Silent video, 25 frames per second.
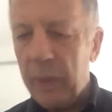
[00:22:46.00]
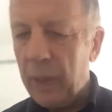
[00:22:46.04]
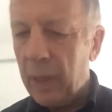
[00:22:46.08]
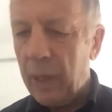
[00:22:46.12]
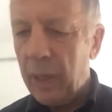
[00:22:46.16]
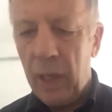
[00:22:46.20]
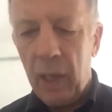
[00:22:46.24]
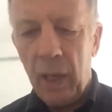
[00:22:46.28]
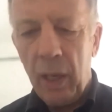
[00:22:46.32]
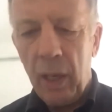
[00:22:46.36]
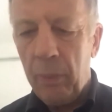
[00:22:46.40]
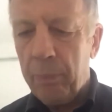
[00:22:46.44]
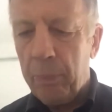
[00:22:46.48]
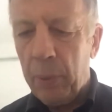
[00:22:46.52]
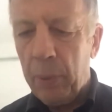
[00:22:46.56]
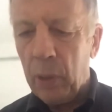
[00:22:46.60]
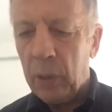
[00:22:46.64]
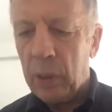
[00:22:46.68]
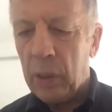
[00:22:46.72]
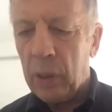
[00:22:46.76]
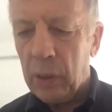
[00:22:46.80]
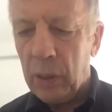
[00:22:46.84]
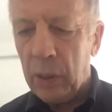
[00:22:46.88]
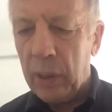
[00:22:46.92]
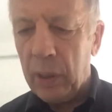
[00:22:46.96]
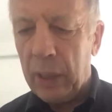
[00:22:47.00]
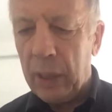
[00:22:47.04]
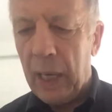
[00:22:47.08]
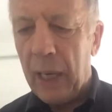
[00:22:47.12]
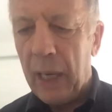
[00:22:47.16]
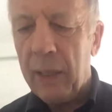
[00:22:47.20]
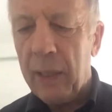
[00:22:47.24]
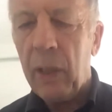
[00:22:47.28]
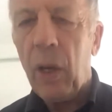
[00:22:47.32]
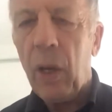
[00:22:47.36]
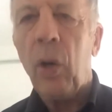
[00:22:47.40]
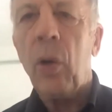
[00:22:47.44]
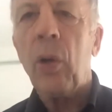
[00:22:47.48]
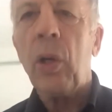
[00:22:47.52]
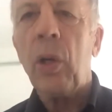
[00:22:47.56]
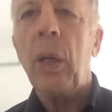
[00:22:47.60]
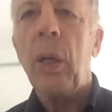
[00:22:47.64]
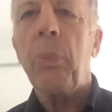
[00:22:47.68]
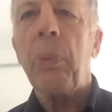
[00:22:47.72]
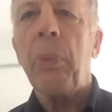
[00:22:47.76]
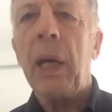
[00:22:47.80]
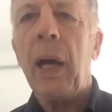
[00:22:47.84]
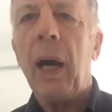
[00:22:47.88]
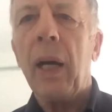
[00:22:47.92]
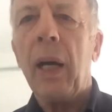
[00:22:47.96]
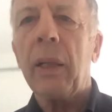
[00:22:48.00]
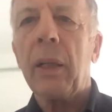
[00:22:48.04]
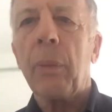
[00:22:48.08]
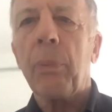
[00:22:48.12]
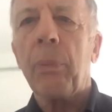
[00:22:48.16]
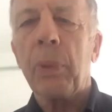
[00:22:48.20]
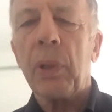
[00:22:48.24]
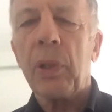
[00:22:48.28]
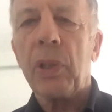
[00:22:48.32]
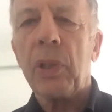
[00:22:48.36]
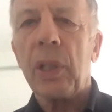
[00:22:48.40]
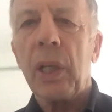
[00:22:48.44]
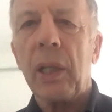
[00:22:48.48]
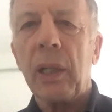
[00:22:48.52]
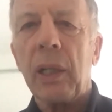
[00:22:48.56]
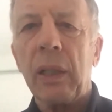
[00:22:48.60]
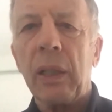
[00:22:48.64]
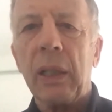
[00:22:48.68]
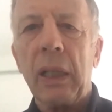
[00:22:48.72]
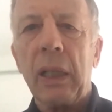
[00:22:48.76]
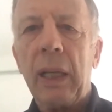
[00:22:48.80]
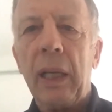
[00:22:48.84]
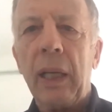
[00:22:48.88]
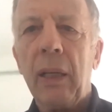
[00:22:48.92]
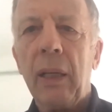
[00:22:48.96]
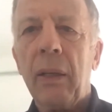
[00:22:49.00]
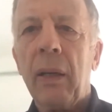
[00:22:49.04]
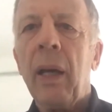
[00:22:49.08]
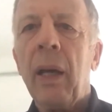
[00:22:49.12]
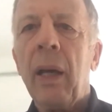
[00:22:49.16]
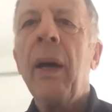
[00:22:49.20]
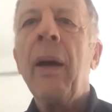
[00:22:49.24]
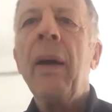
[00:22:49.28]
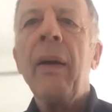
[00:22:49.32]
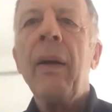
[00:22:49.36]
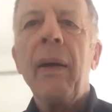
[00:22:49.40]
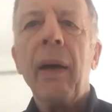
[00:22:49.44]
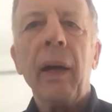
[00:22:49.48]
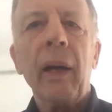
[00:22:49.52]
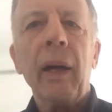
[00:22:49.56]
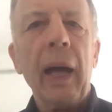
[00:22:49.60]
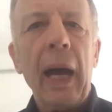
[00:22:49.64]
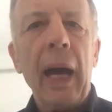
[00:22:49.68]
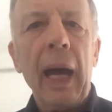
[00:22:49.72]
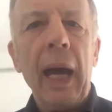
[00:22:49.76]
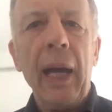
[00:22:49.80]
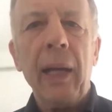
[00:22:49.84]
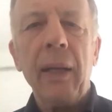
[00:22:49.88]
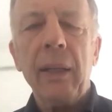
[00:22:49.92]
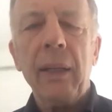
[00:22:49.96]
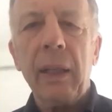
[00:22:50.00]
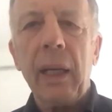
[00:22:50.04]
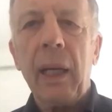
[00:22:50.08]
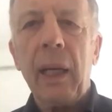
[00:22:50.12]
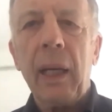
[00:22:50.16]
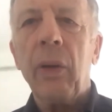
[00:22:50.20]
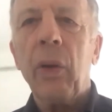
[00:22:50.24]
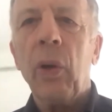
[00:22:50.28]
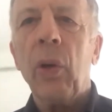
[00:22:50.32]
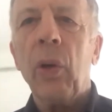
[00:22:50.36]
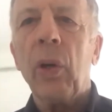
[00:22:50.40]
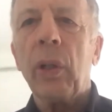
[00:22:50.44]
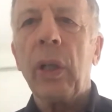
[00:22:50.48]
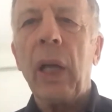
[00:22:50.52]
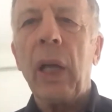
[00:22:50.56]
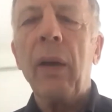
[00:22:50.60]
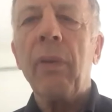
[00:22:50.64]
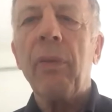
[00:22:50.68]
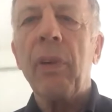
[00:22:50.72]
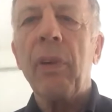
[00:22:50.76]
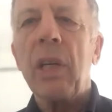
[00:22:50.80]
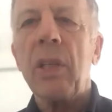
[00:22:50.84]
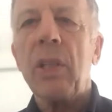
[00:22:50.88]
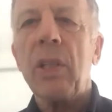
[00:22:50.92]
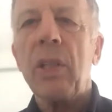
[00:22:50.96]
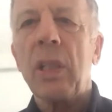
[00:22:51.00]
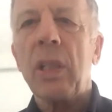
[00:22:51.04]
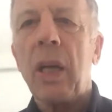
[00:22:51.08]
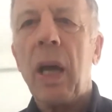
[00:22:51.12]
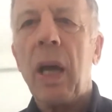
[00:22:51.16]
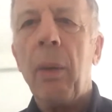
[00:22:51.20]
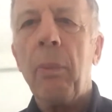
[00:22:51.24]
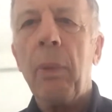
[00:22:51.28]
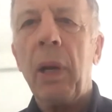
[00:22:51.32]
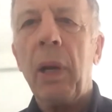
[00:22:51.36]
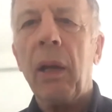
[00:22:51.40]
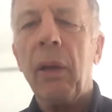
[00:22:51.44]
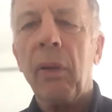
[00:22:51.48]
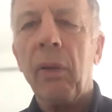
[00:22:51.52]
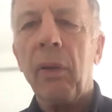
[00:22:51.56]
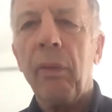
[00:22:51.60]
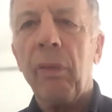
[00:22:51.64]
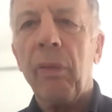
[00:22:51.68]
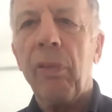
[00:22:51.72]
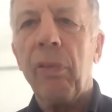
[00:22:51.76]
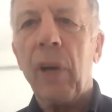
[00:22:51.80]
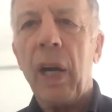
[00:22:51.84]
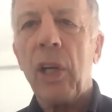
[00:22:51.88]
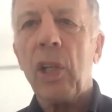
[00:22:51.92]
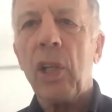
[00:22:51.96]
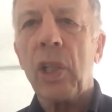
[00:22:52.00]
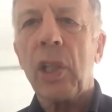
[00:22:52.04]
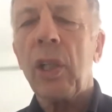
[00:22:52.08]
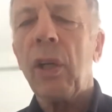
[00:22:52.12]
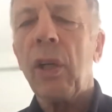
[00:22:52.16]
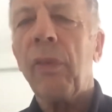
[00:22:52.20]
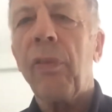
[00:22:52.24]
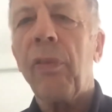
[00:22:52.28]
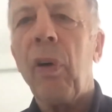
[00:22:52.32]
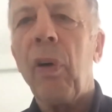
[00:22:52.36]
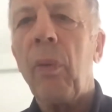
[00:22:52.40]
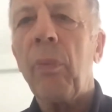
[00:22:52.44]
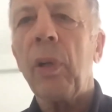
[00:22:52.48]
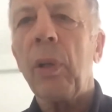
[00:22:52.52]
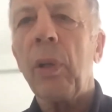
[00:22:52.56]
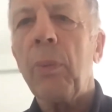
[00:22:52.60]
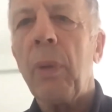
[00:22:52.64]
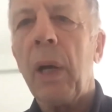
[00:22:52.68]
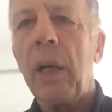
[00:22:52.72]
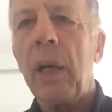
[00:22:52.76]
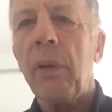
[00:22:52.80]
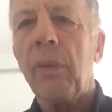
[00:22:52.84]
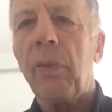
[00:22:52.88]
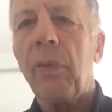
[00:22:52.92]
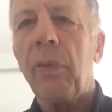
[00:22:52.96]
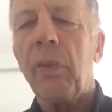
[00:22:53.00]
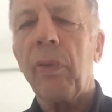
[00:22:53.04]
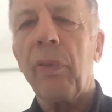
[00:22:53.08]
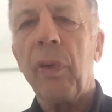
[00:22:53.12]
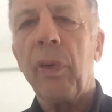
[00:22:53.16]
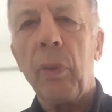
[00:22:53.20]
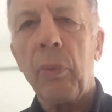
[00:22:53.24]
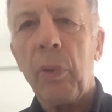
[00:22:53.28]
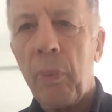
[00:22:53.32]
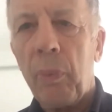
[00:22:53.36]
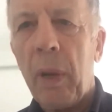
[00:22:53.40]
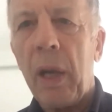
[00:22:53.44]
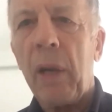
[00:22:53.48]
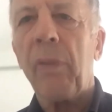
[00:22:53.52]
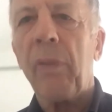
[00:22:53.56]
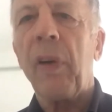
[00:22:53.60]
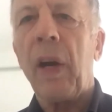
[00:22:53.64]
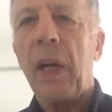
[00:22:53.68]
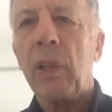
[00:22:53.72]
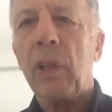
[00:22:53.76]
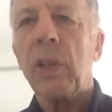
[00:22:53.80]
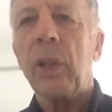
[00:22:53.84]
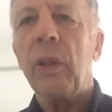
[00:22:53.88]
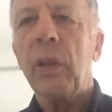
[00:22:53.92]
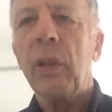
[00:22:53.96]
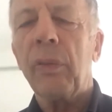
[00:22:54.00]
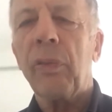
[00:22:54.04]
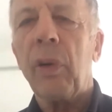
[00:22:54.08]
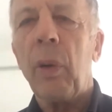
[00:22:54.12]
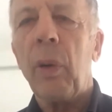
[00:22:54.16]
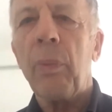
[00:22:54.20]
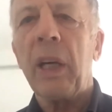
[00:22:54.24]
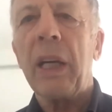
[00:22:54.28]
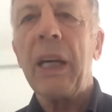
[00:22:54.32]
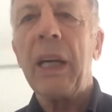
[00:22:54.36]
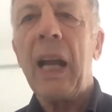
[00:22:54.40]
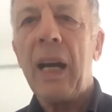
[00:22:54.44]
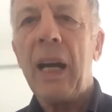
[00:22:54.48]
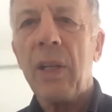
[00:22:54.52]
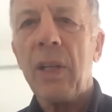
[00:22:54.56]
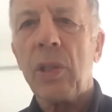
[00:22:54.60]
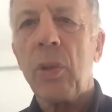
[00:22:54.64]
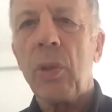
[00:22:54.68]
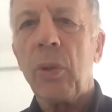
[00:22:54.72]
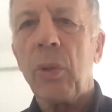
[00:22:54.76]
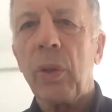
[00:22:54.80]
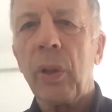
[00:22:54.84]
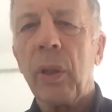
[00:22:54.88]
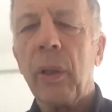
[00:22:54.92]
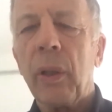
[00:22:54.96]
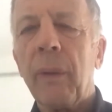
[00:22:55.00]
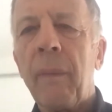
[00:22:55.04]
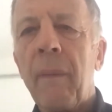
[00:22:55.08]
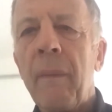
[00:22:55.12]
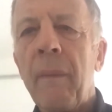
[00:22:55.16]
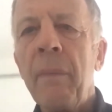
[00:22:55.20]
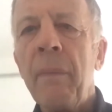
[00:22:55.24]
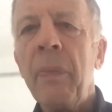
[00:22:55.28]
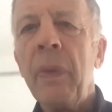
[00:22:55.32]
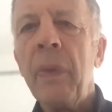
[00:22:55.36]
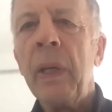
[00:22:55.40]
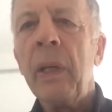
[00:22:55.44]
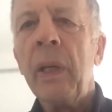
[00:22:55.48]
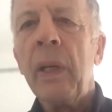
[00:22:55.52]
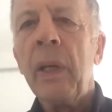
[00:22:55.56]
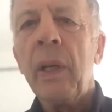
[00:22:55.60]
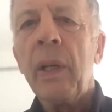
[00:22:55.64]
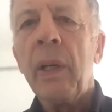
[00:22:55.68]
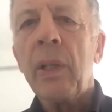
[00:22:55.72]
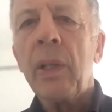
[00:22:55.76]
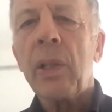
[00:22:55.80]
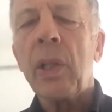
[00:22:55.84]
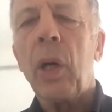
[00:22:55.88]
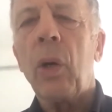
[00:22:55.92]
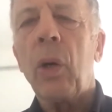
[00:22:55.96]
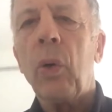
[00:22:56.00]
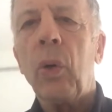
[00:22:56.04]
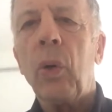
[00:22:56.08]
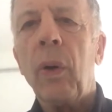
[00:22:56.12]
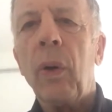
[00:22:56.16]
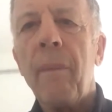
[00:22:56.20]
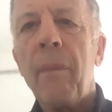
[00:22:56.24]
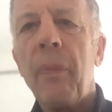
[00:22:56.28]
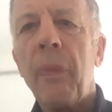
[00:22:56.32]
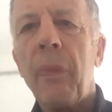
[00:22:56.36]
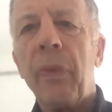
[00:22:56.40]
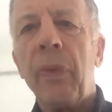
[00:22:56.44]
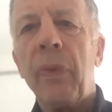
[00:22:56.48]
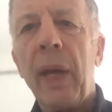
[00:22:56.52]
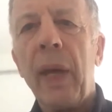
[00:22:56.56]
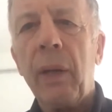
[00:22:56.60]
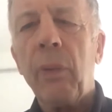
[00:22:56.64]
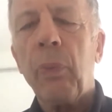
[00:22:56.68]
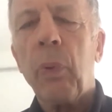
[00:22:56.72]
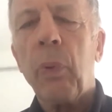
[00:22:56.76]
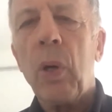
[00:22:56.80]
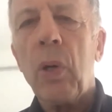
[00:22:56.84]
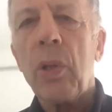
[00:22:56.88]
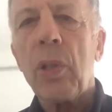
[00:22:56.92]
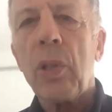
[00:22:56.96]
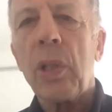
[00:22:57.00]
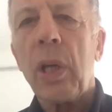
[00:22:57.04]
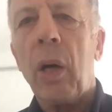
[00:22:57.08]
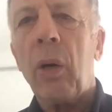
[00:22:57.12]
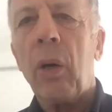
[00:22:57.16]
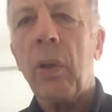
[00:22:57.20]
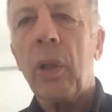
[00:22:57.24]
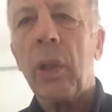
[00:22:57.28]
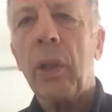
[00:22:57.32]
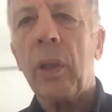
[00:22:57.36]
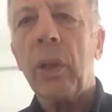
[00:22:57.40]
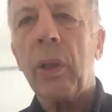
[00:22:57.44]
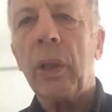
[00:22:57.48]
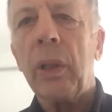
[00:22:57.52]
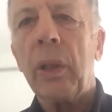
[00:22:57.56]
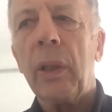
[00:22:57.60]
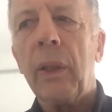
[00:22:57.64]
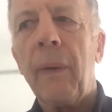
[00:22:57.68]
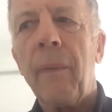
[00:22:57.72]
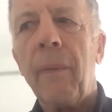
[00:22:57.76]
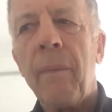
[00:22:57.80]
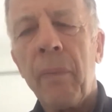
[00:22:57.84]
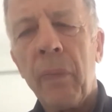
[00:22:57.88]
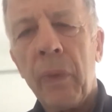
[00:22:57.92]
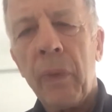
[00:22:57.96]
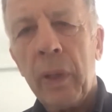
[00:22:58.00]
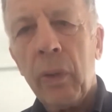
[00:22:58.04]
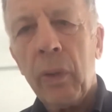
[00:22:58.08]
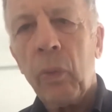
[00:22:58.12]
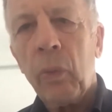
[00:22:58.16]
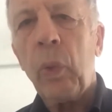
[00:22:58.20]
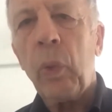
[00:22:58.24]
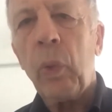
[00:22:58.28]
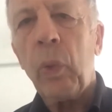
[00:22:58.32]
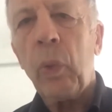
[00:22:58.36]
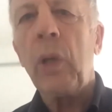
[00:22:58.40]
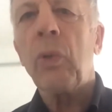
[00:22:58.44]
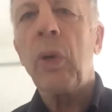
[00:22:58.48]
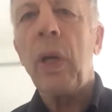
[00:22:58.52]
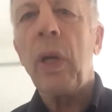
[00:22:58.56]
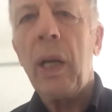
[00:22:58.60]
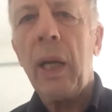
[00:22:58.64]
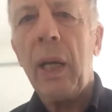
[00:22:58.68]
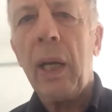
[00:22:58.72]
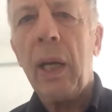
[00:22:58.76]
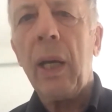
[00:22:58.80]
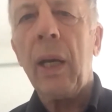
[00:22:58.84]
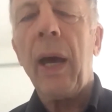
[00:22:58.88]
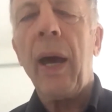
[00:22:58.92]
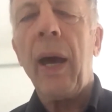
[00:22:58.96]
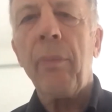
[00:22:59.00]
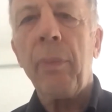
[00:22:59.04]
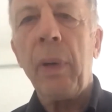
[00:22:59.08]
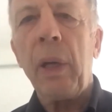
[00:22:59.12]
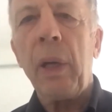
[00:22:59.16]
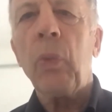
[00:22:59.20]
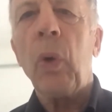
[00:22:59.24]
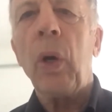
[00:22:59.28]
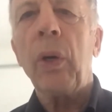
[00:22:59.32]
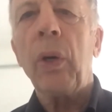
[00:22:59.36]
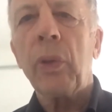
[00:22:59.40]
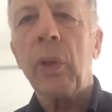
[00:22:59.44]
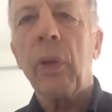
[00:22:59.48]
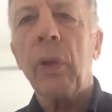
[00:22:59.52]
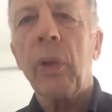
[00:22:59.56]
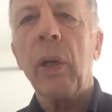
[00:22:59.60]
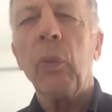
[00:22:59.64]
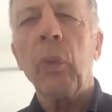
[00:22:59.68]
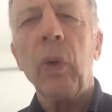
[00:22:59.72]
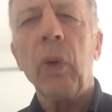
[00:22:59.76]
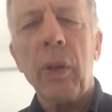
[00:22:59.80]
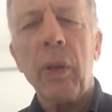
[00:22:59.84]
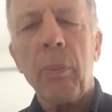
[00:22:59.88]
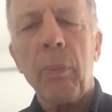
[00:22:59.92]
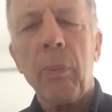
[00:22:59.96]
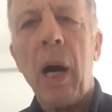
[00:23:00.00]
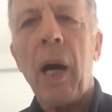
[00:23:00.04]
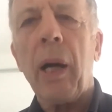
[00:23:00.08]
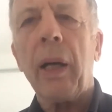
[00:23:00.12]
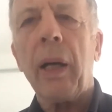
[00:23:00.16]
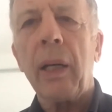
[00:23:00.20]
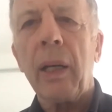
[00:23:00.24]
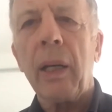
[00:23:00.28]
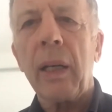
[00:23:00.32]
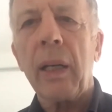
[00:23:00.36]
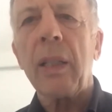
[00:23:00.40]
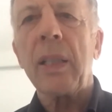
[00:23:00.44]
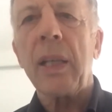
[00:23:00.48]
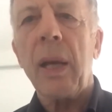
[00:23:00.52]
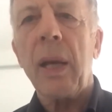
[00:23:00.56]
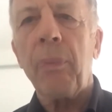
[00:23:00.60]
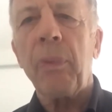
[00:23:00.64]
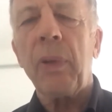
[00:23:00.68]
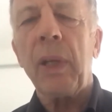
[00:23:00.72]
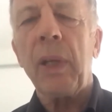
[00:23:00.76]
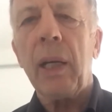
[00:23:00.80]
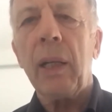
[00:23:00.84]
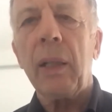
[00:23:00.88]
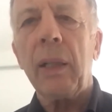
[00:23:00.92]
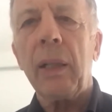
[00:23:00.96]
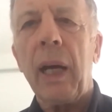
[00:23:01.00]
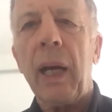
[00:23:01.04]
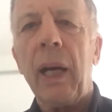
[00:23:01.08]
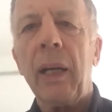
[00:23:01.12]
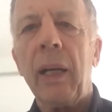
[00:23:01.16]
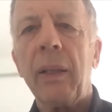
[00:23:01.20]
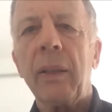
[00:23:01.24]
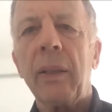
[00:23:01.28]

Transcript: a bottle can only be 100% clean and inert if it is coming fresh from the manufacturer, from the Glashütte. So that was our, we really have been wondering, will the market accept that? And